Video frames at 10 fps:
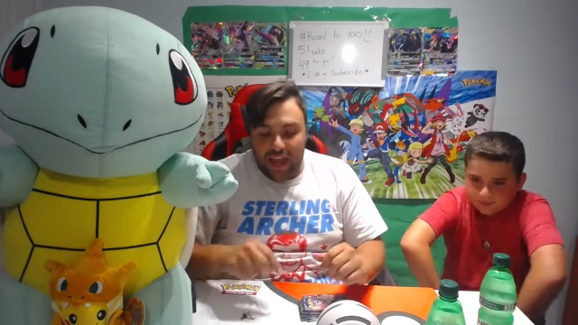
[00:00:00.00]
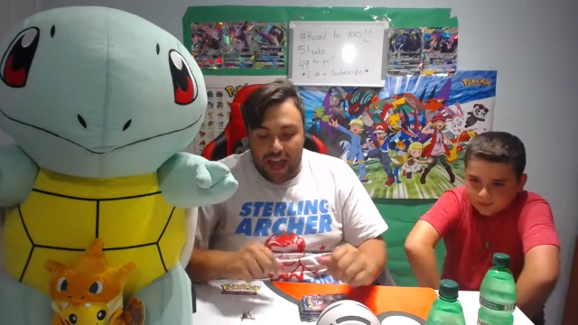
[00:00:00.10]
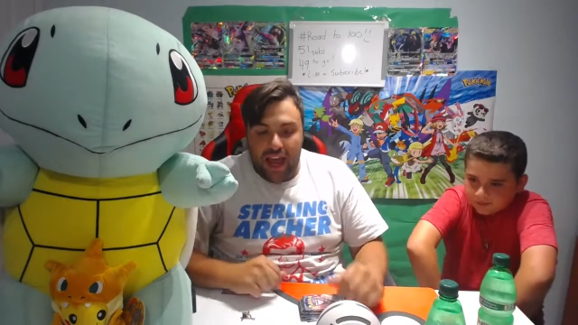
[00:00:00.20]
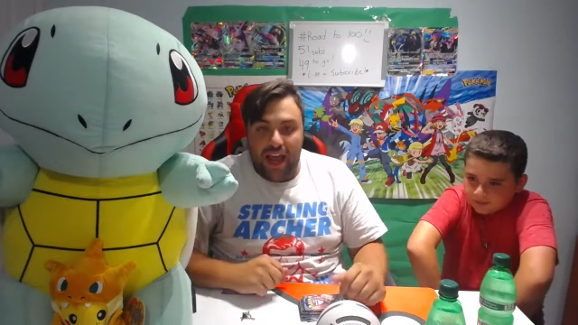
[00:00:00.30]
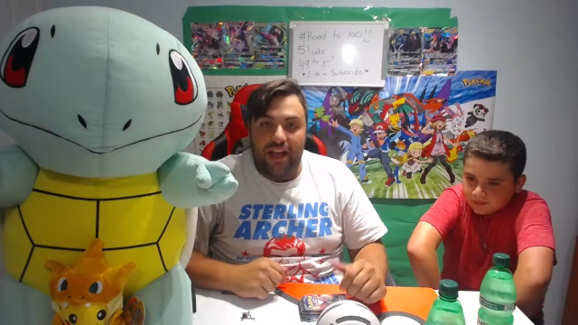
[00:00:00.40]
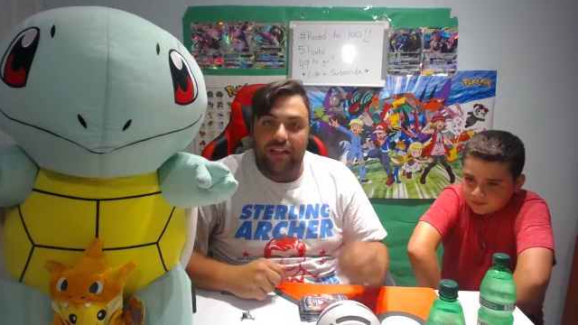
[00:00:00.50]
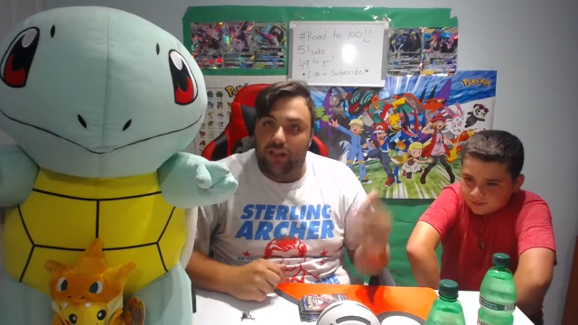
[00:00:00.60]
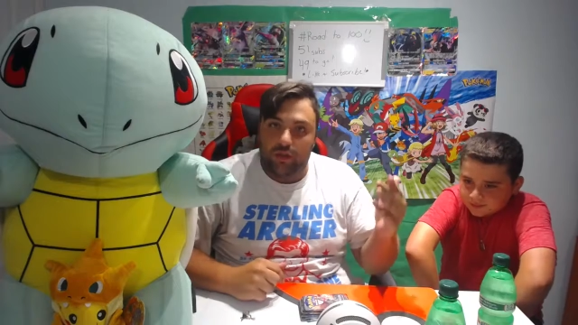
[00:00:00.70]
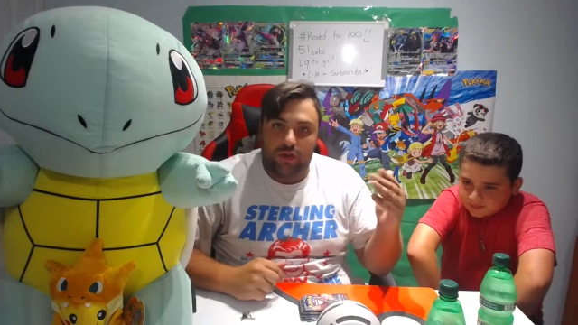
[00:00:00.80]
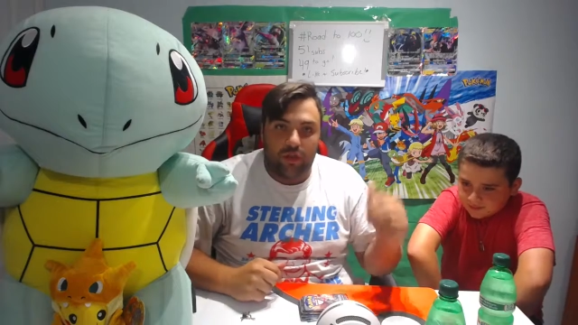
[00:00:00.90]
Speaker 1: And
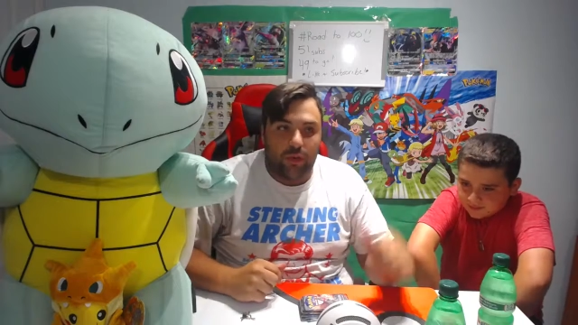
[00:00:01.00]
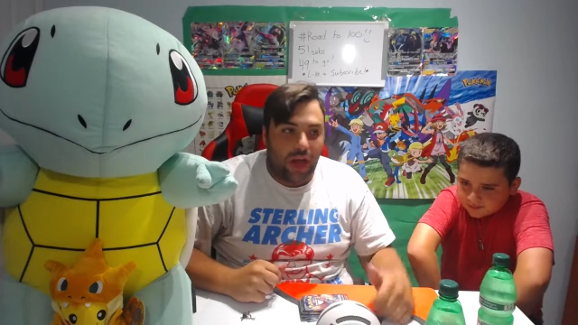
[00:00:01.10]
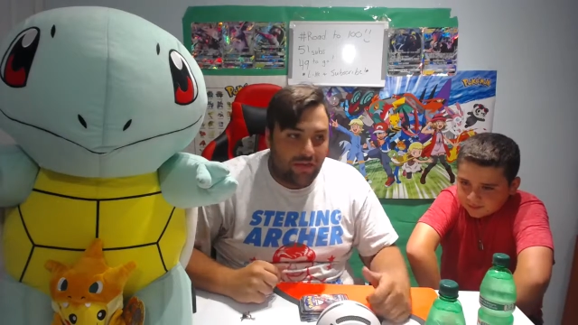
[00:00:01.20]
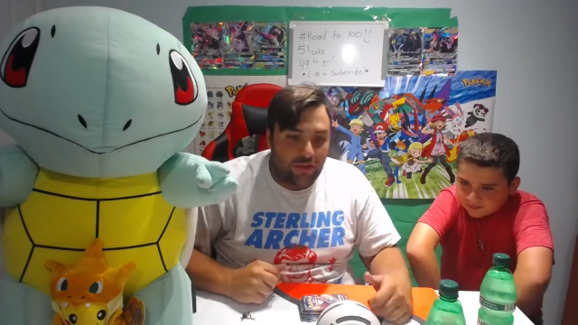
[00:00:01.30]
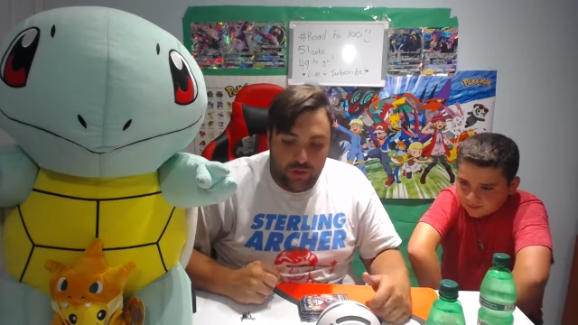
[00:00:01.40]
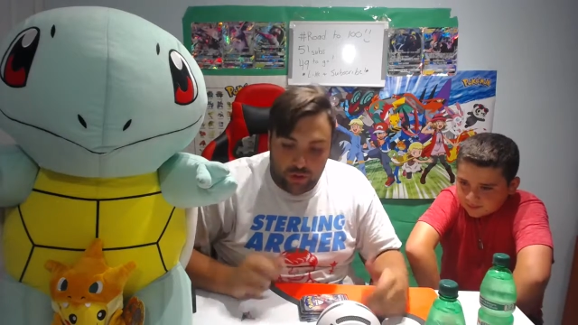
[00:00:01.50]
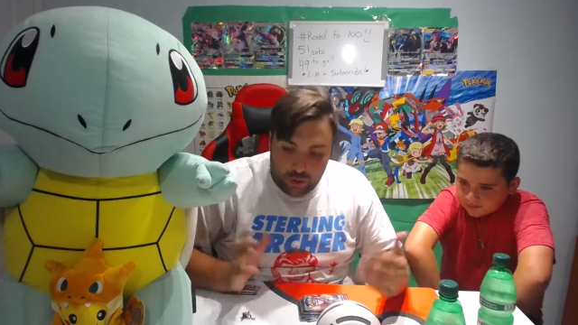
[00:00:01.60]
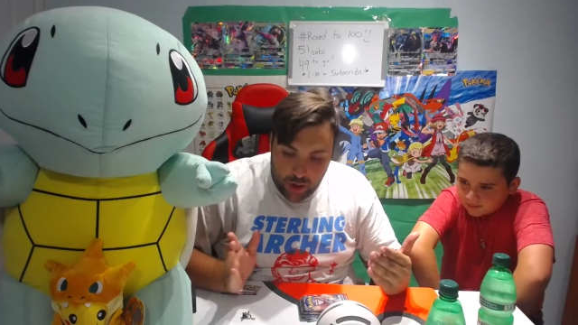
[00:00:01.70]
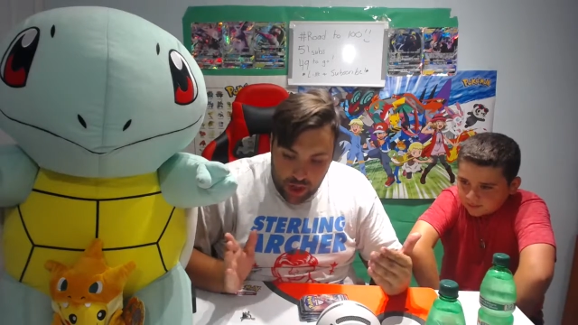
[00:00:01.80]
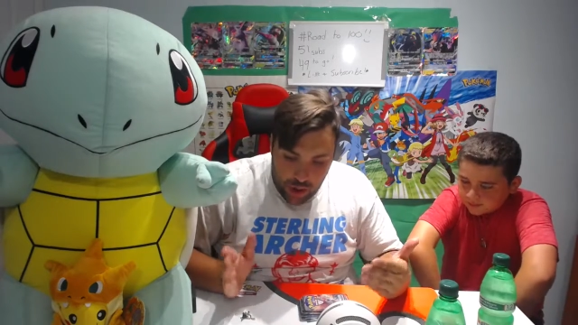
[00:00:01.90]
the loser will have to
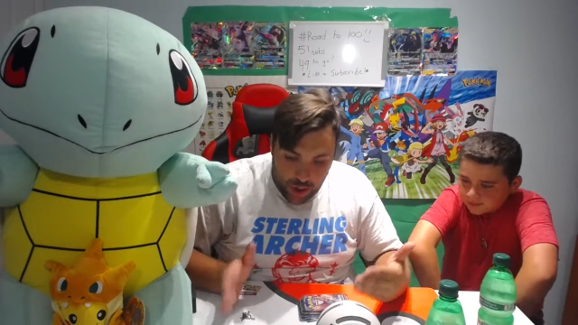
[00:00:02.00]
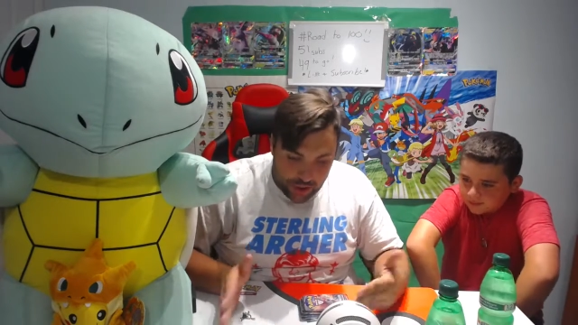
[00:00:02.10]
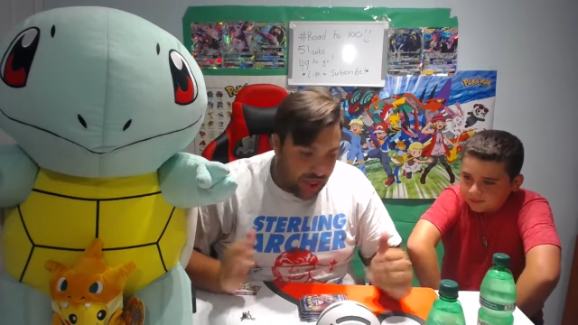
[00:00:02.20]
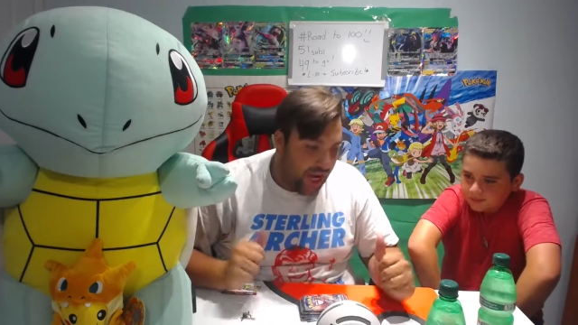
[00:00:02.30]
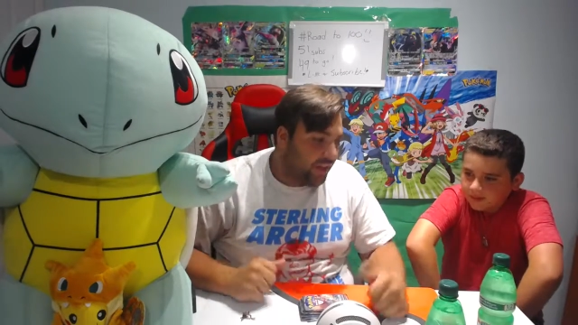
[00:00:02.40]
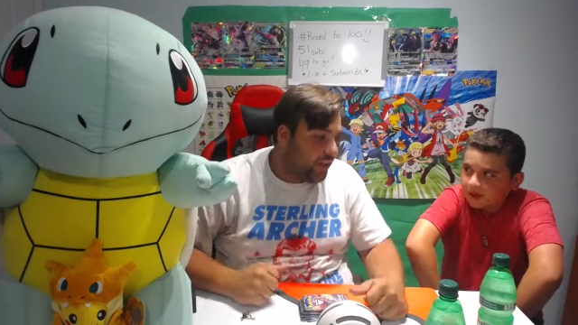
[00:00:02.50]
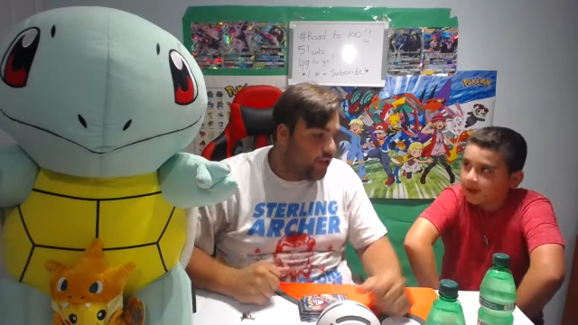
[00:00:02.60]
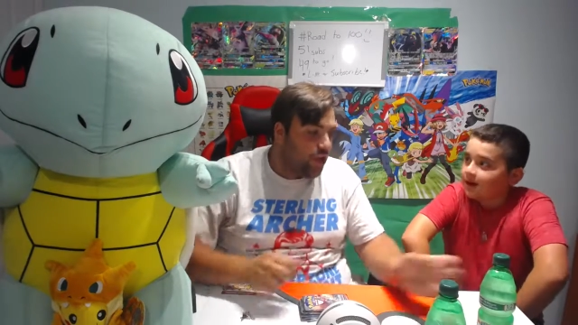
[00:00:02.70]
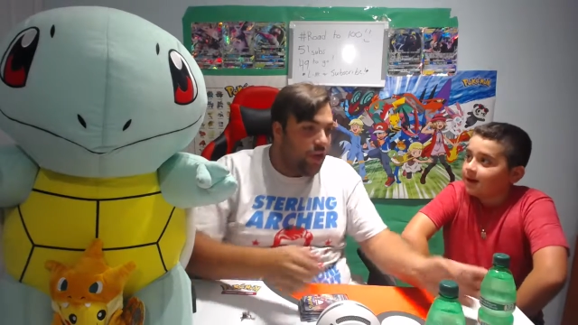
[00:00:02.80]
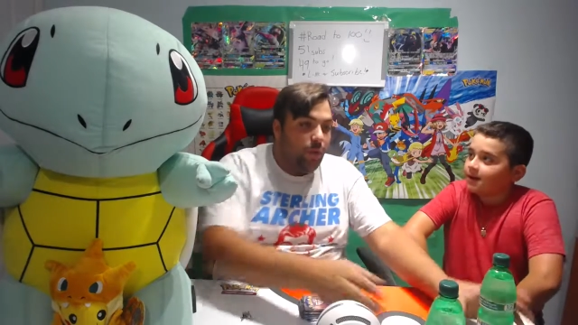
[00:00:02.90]
do the
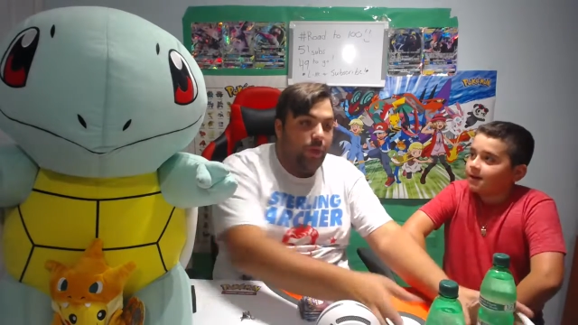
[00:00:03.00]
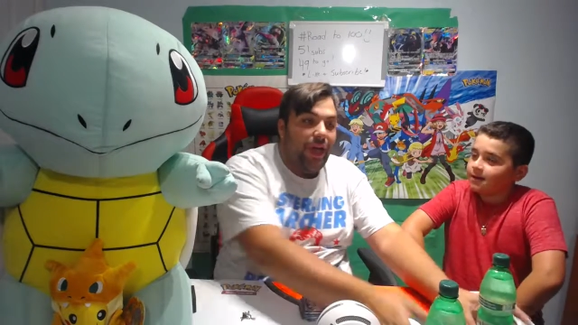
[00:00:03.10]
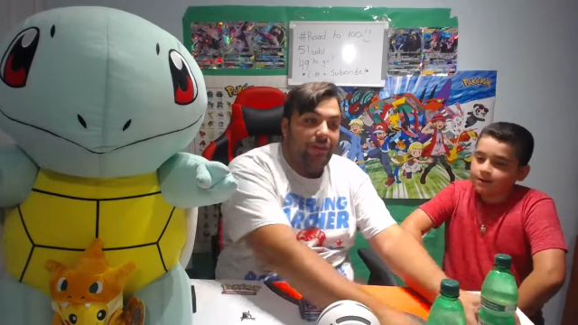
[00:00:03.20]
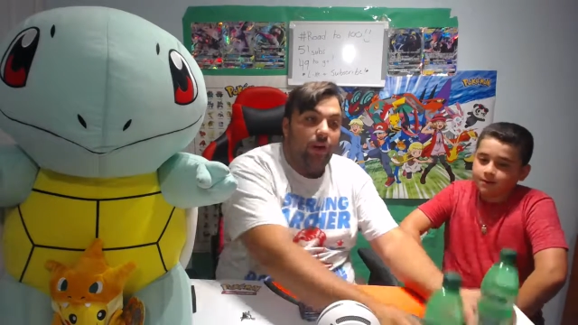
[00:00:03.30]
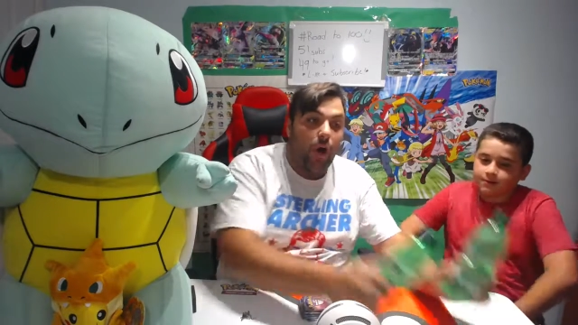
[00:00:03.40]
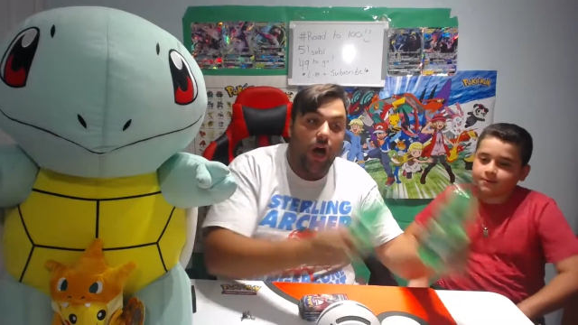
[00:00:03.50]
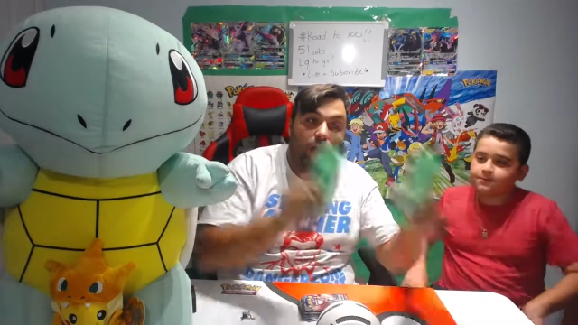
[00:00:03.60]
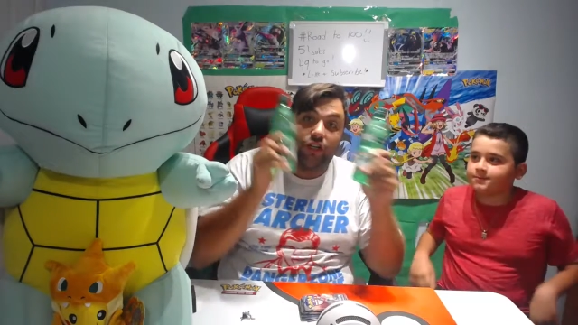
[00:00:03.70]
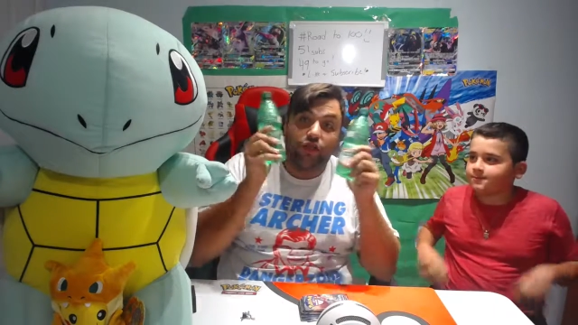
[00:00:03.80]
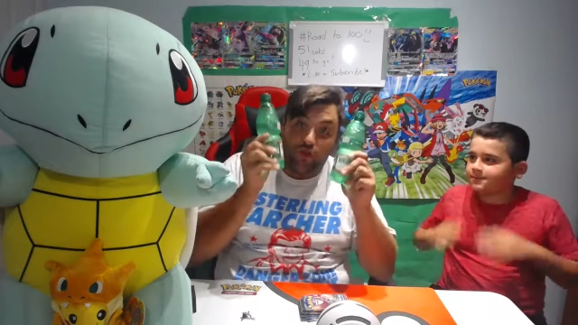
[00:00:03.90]
challenge. We have our
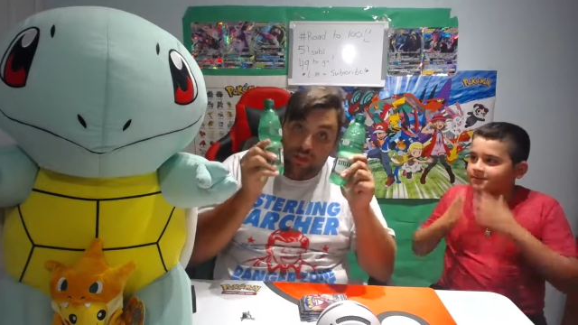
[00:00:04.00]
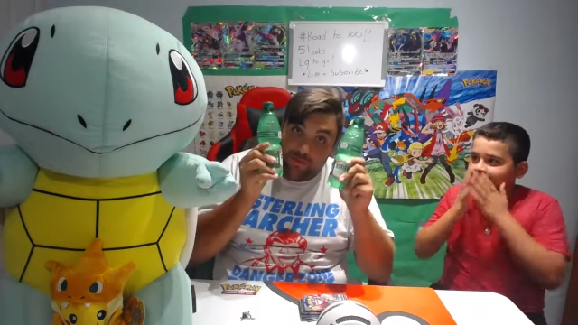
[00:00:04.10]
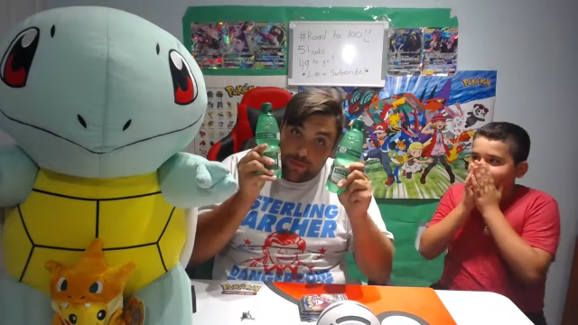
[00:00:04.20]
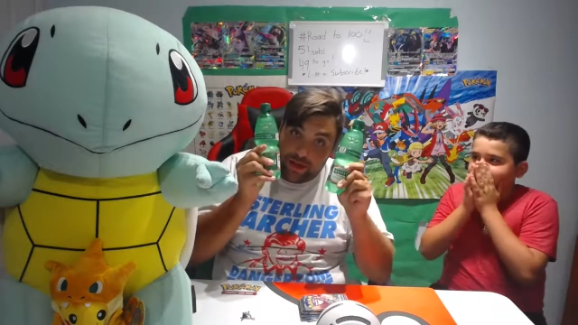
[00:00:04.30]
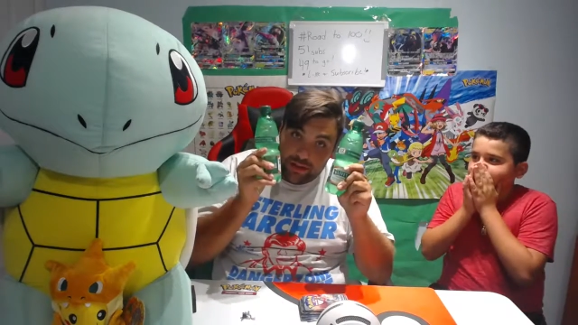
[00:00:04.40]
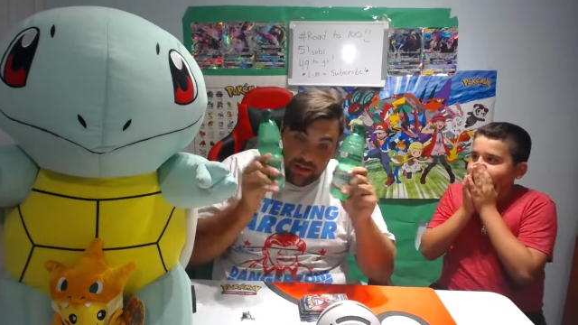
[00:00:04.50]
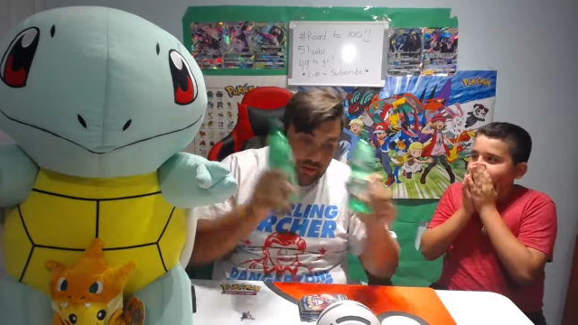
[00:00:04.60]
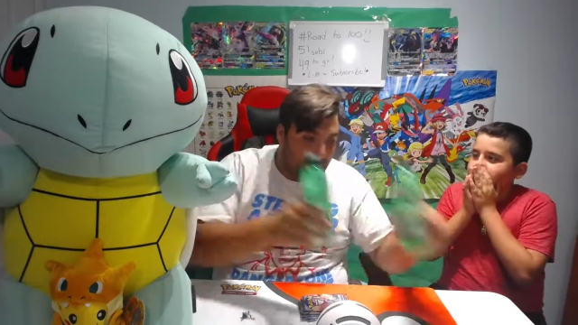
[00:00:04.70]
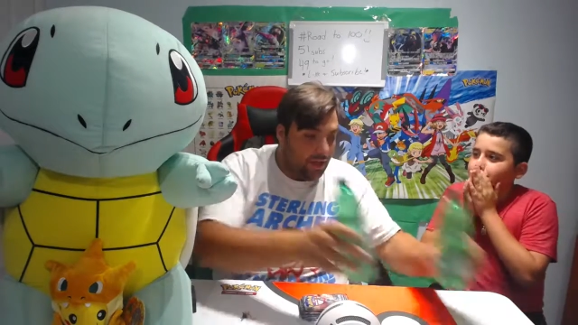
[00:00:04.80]
water straight from Italy.